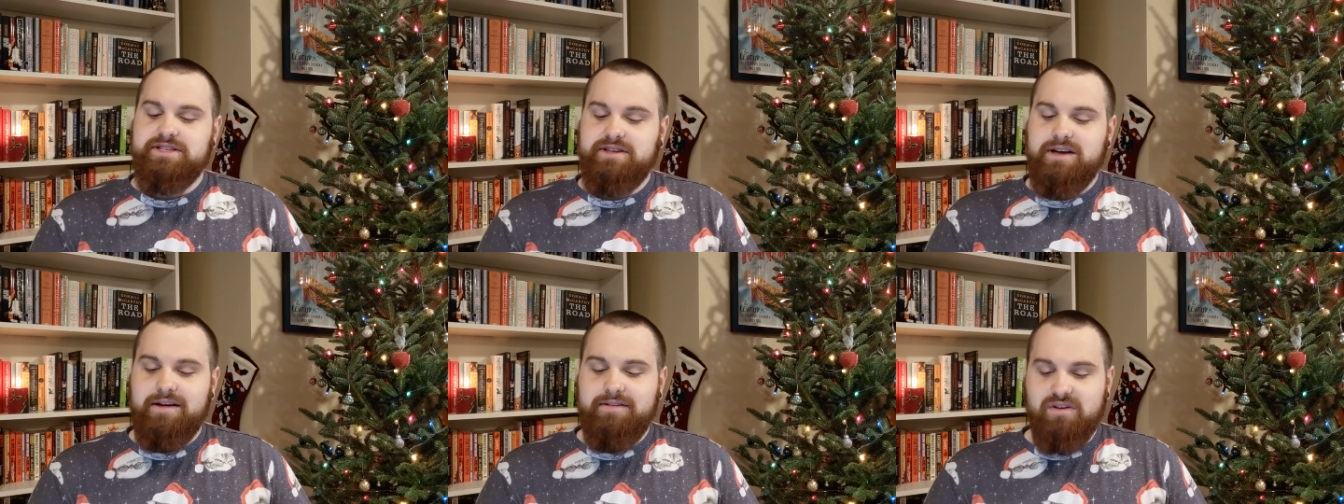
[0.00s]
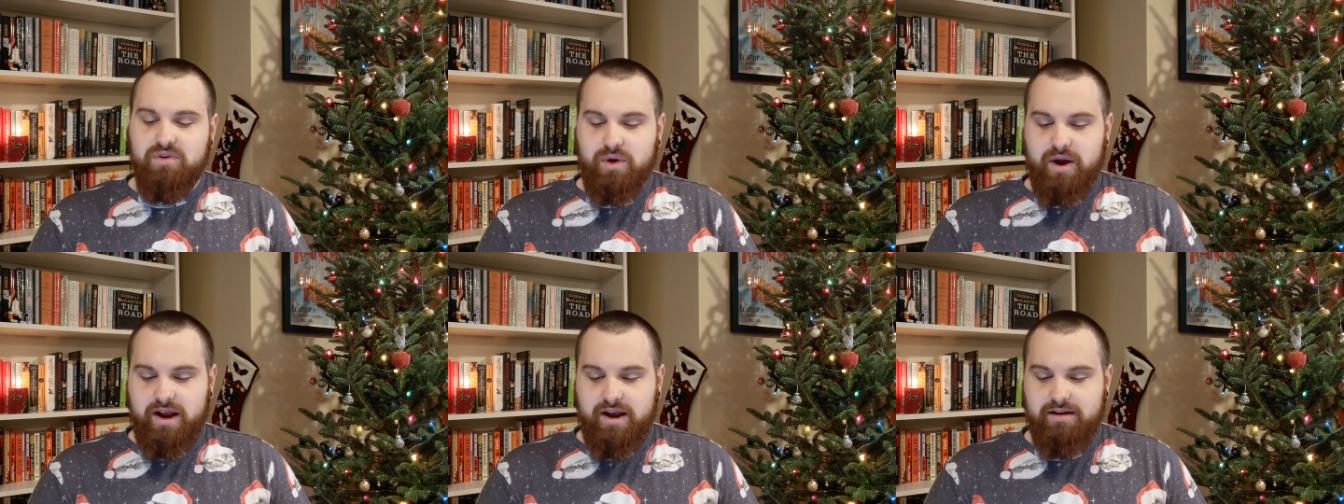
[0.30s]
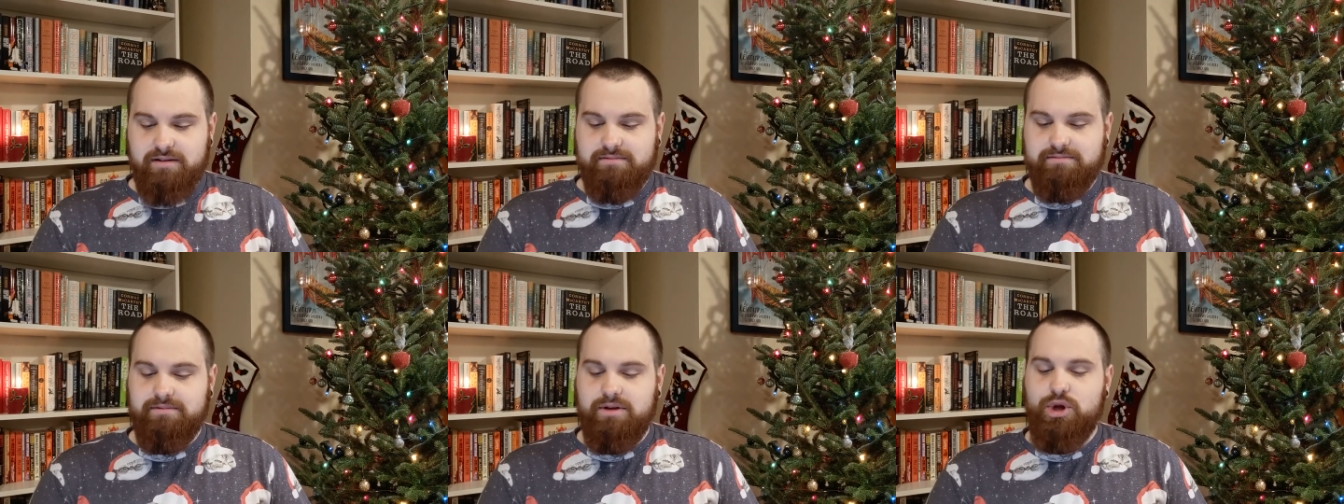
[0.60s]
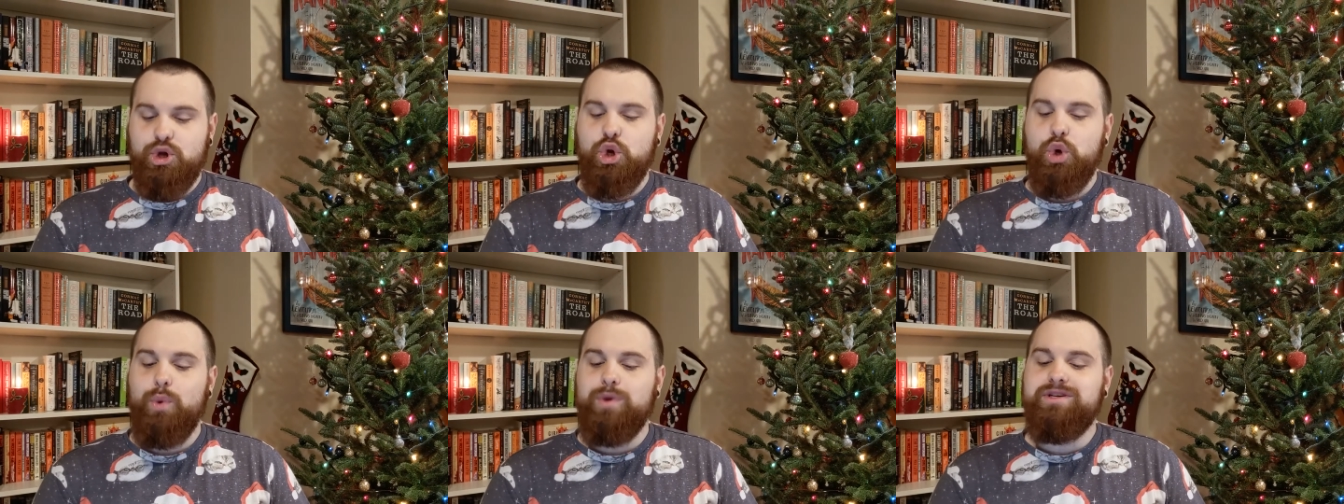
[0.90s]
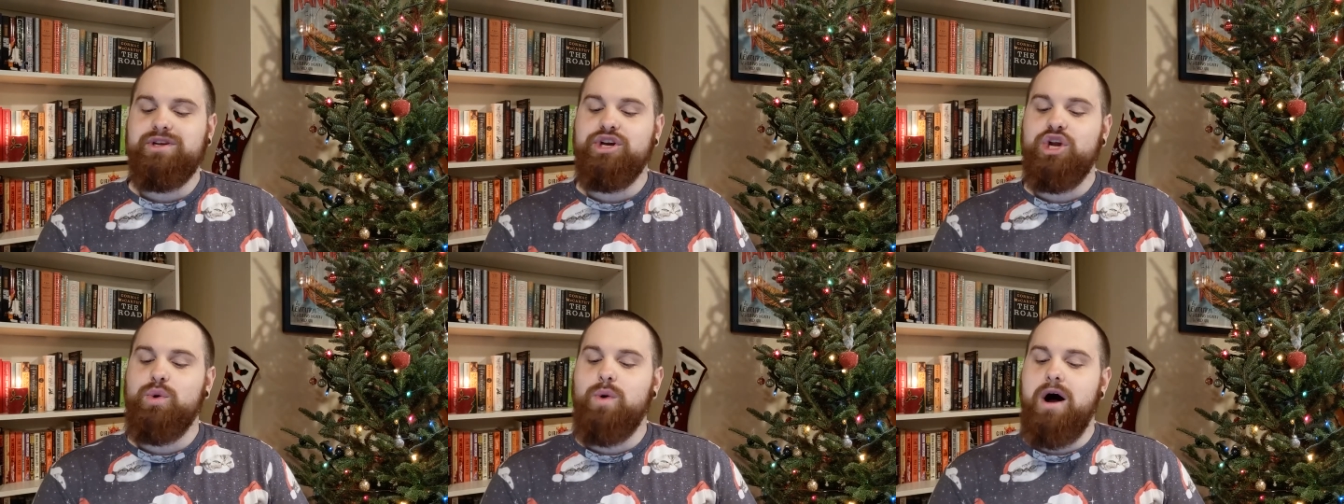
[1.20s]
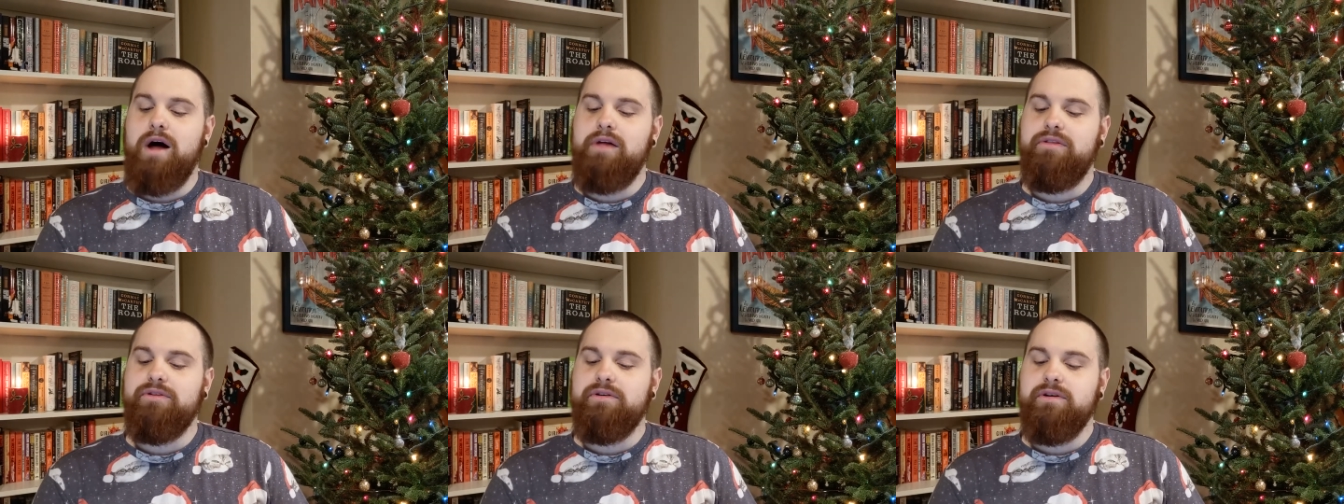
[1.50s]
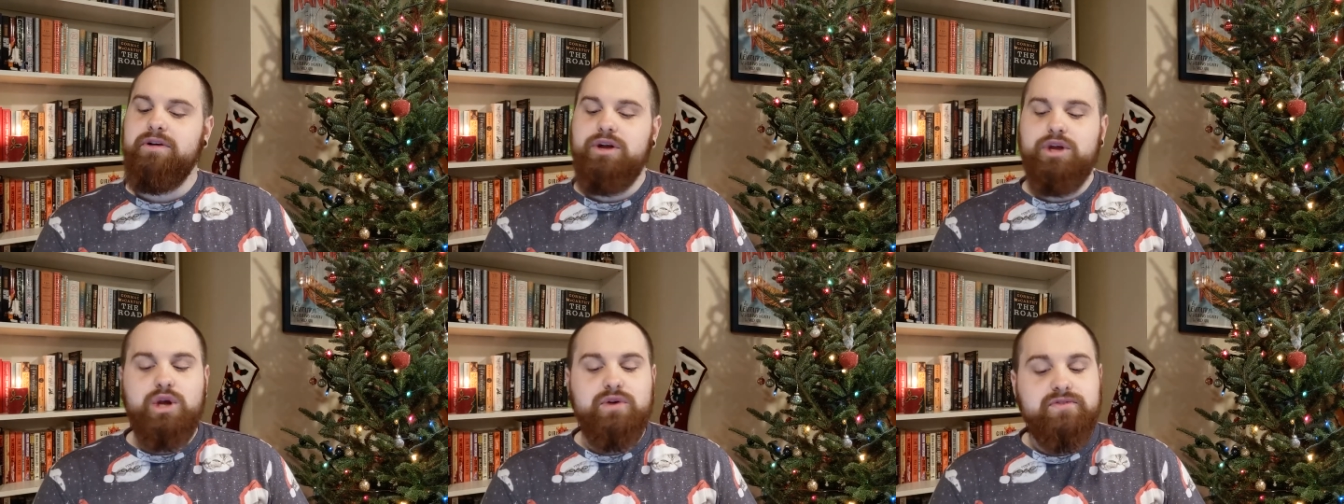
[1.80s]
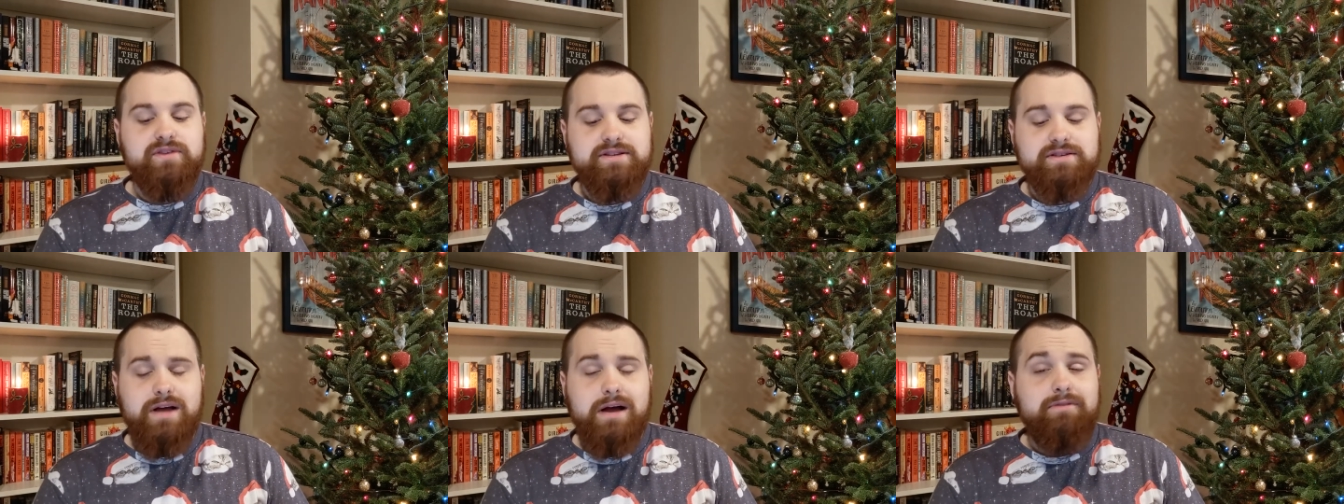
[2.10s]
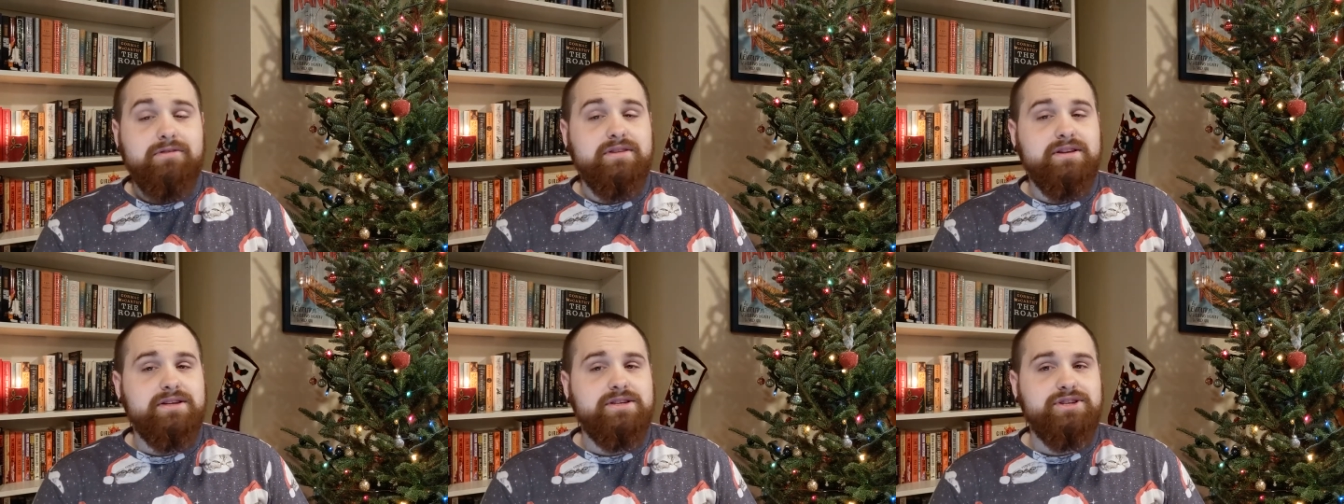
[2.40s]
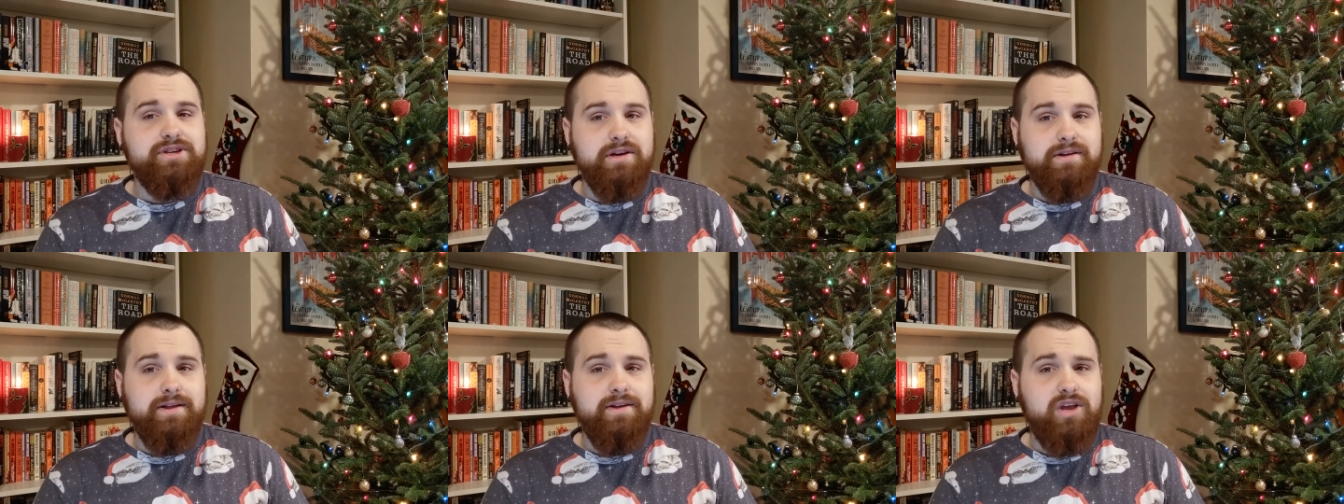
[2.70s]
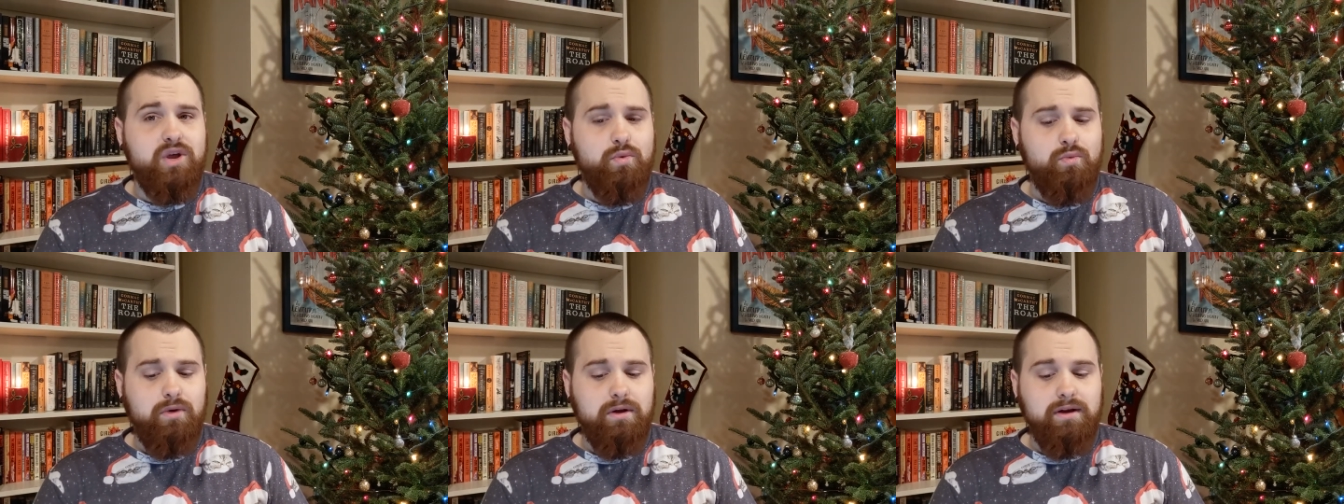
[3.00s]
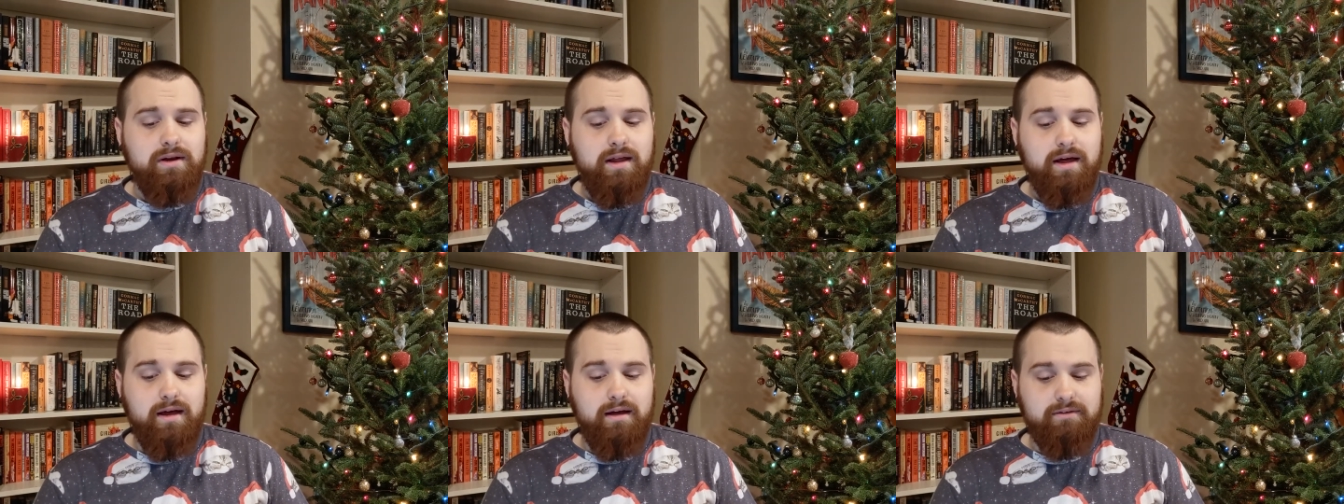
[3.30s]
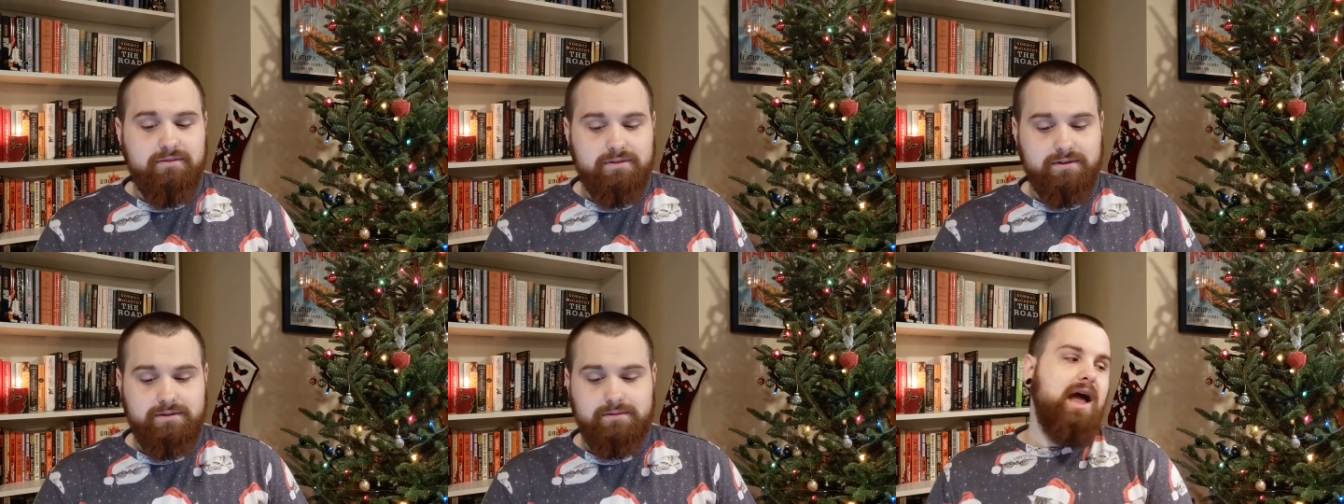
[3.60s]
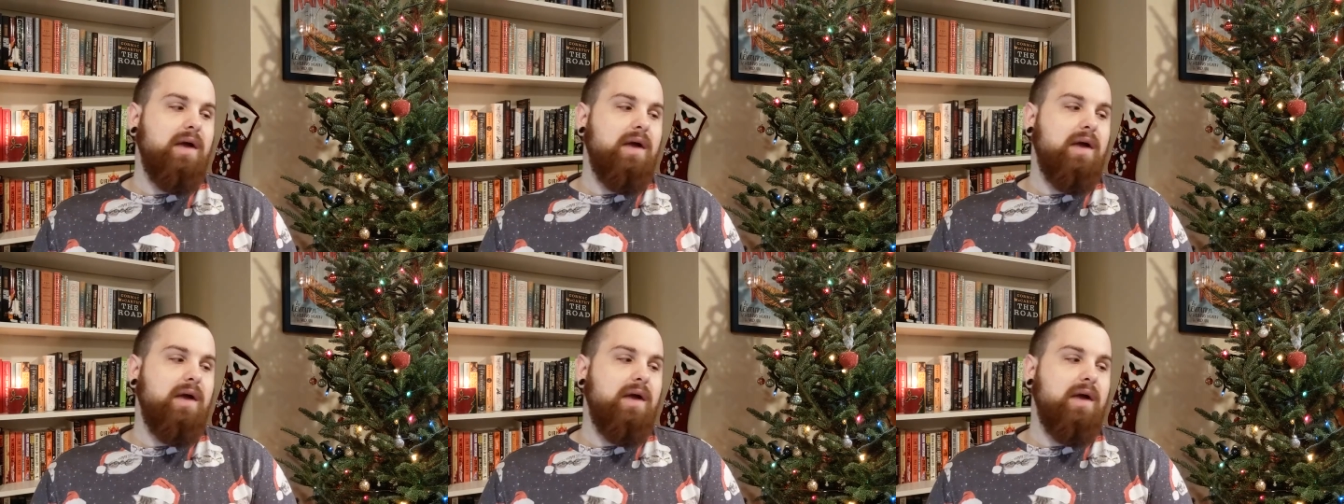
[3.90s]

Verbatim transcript: the discovery Who is a new author you discovered this year that you love.